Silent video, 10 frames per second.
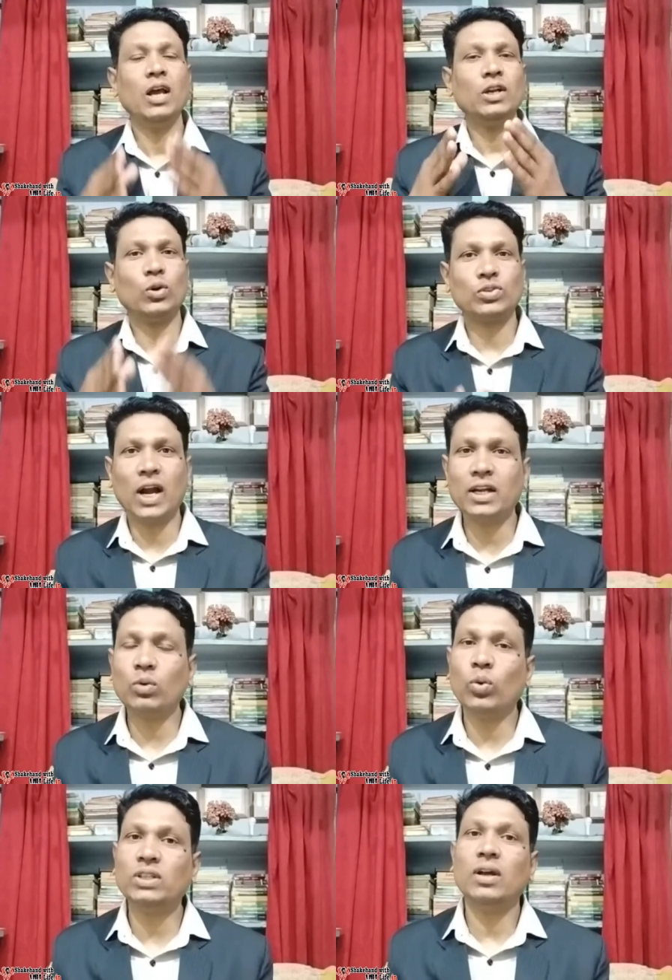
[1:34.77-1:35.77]
Now
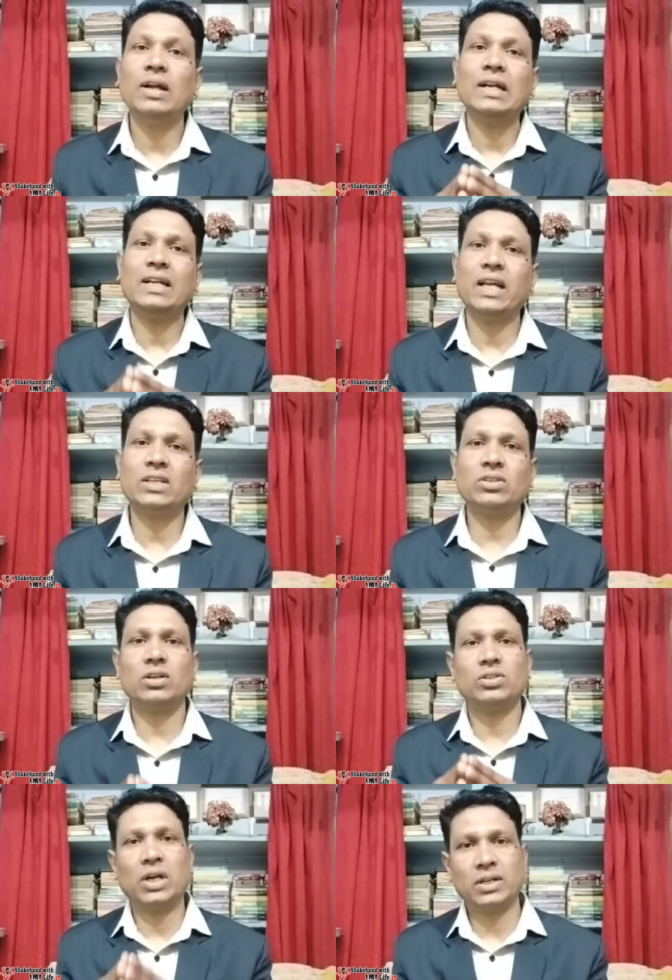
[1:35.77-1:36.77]
starting with test
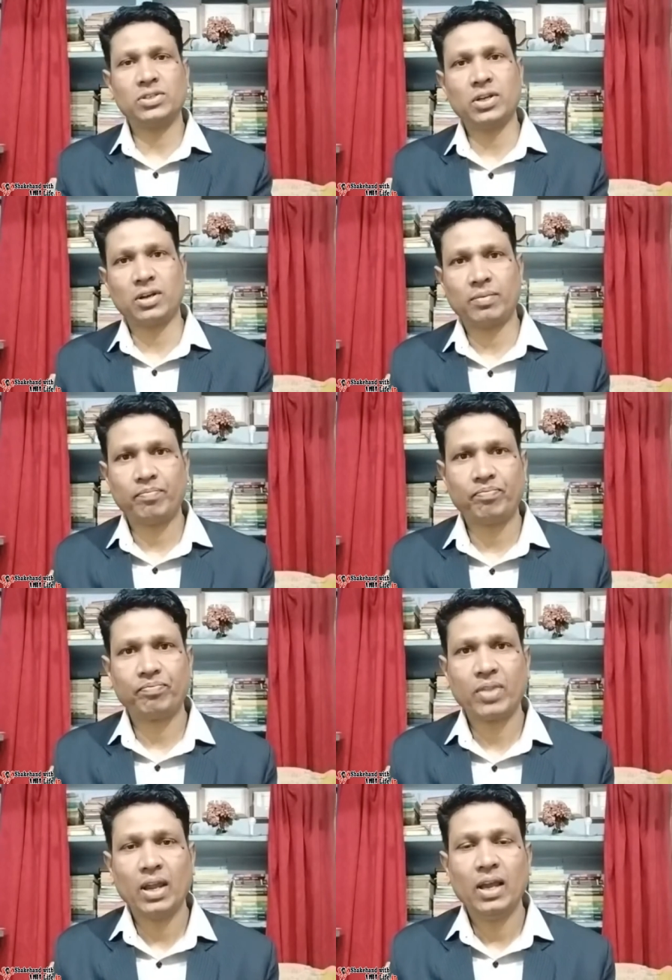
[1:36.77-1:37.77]
statistic.
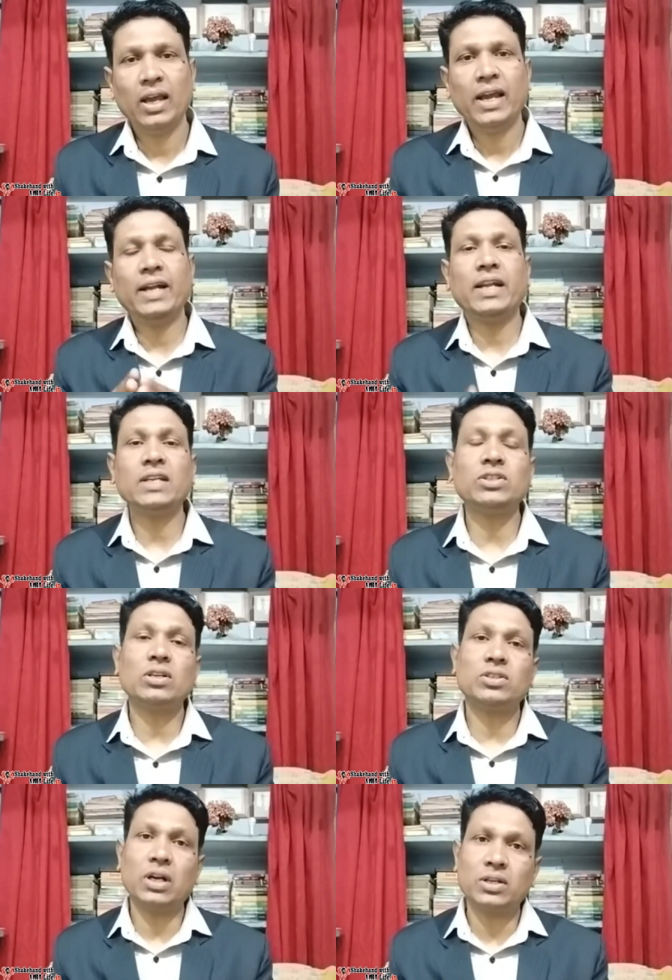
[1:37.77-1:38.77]
A test
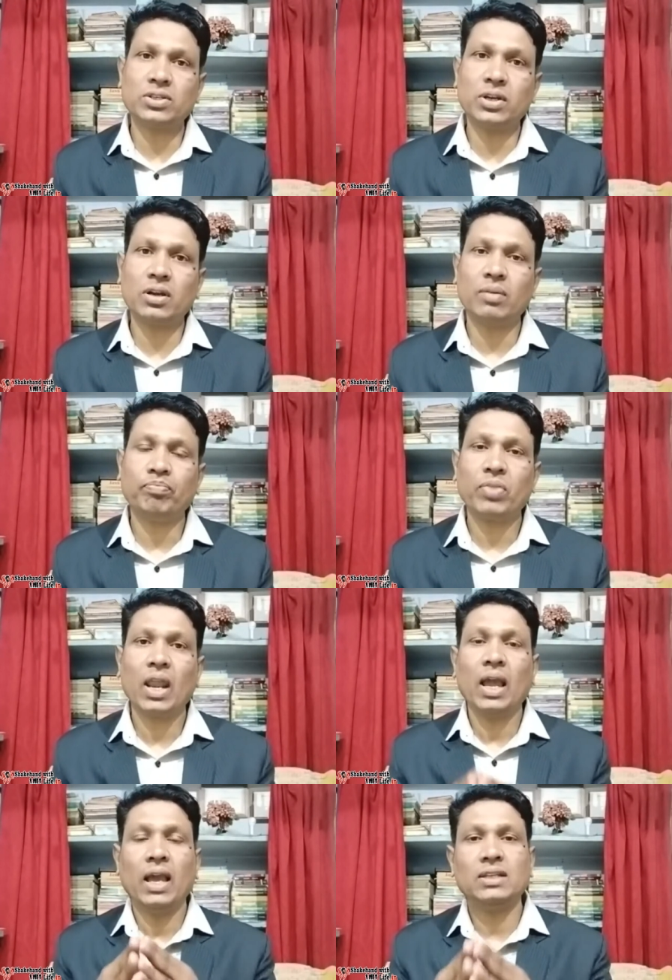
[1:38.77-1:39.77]
statistic
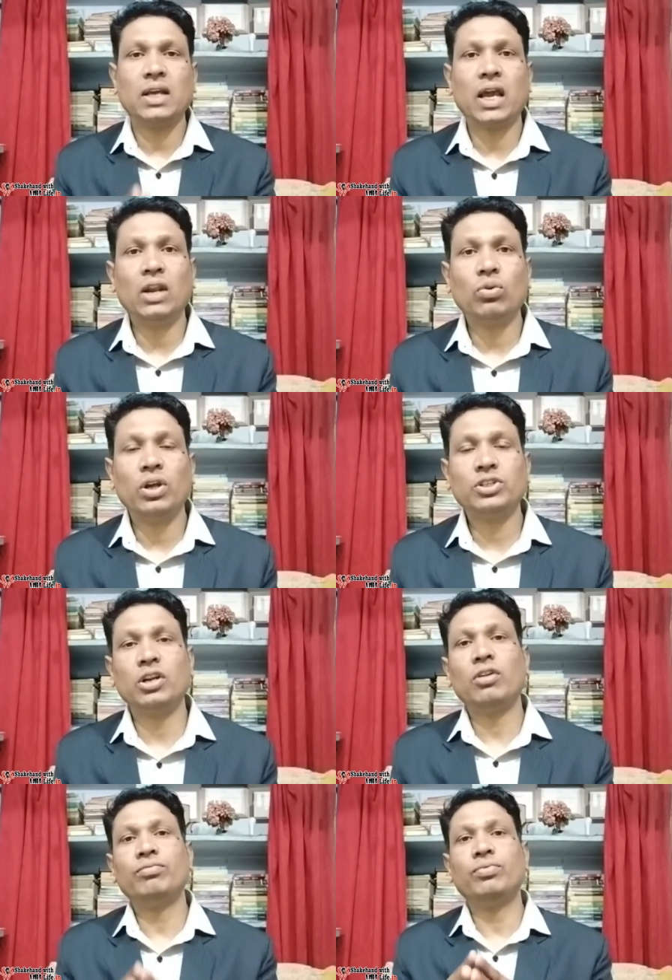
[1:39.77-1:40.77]
is a
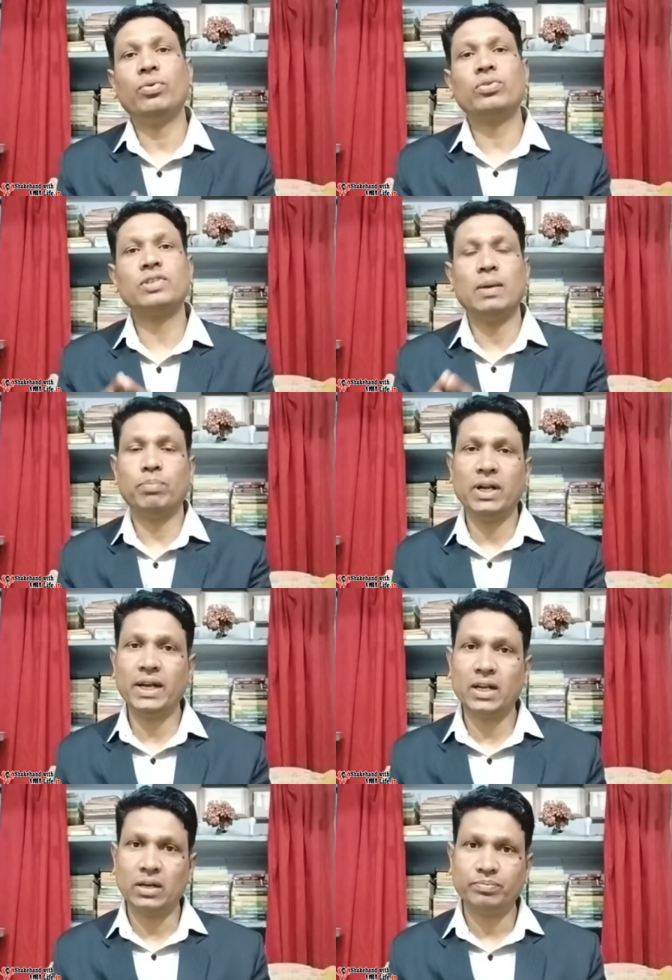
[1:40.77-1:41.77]
calculation for sample
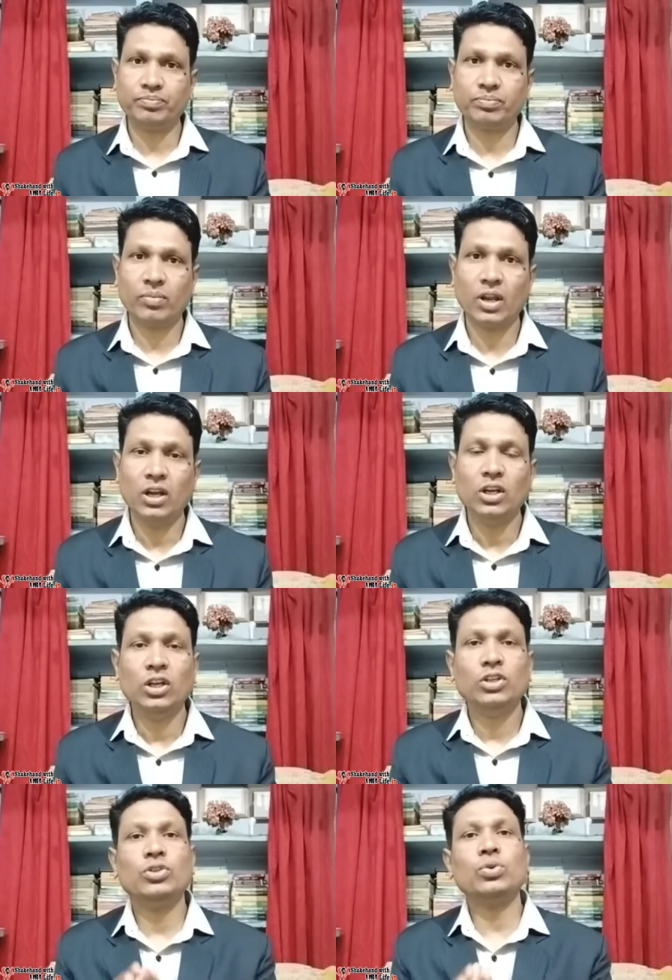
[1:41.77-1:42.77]
data
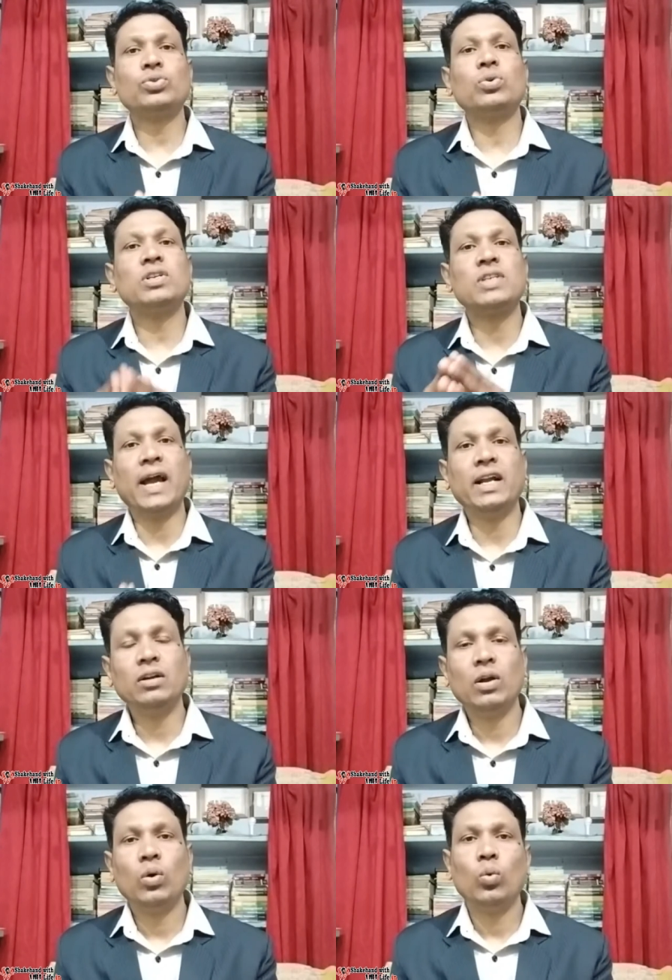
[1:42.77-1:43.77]
used to
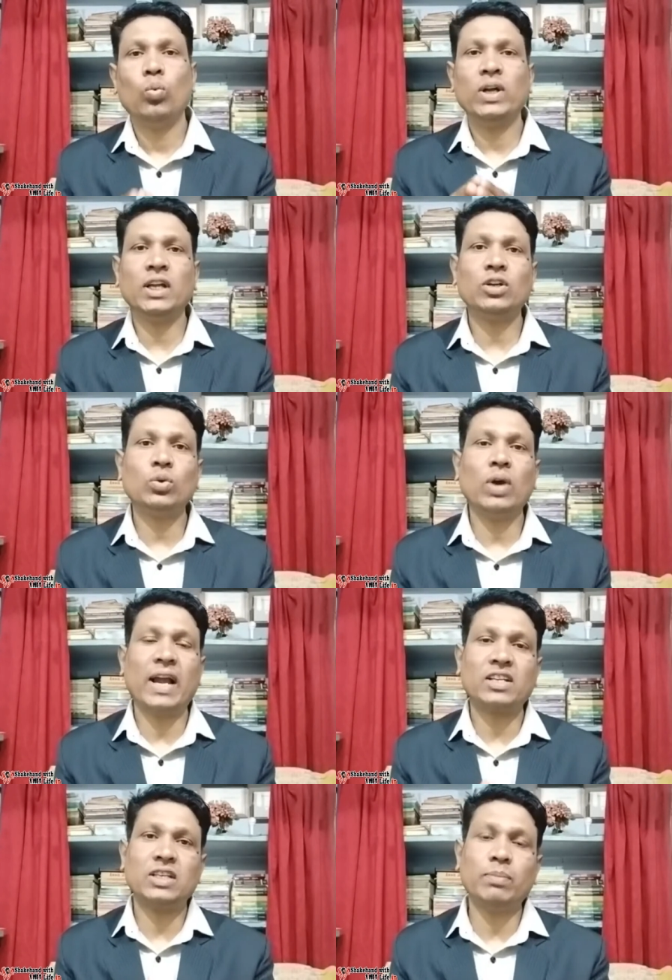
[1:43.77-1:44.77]
decide whether to
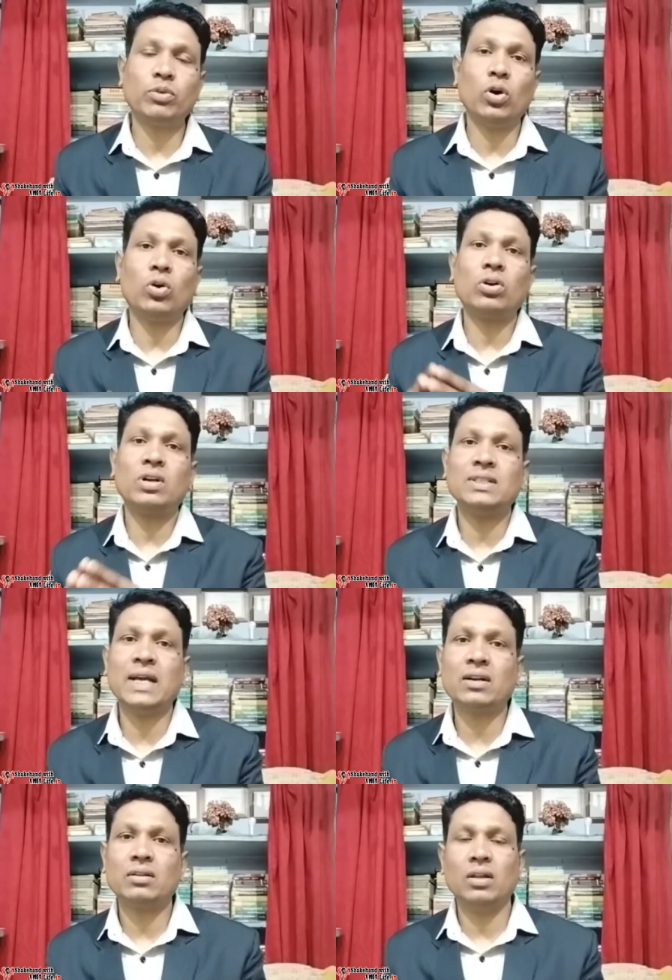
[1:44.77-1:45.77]
accept or
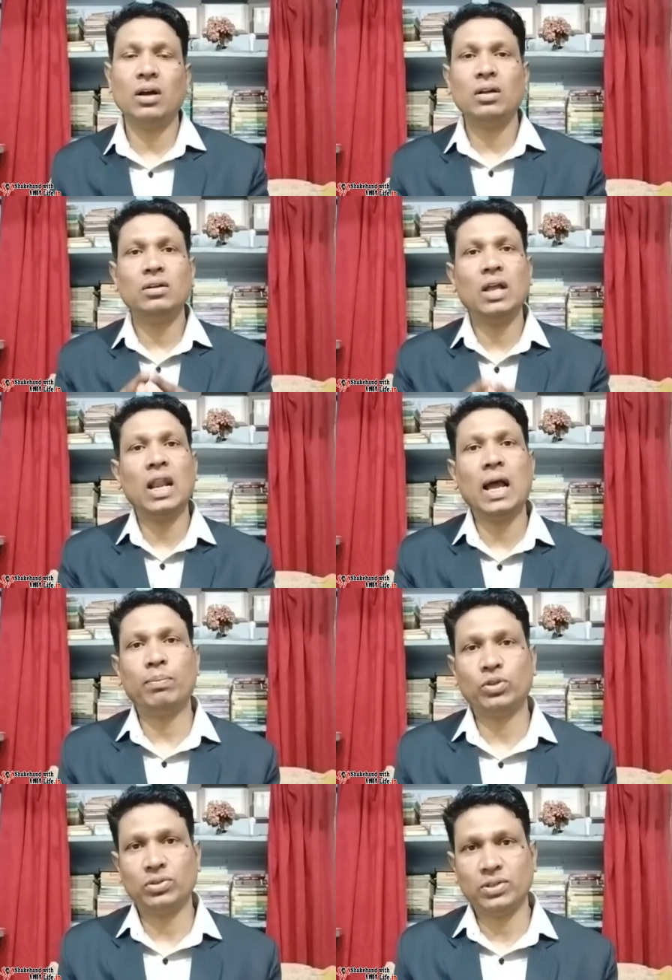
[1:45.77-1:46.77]
reject the null
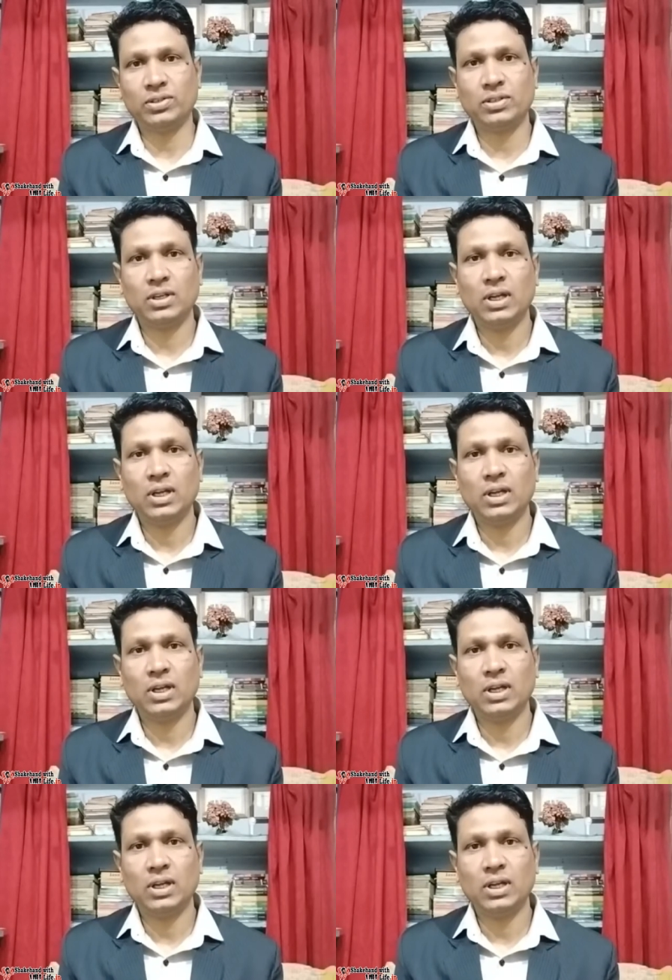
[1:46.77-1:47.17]
hypothesis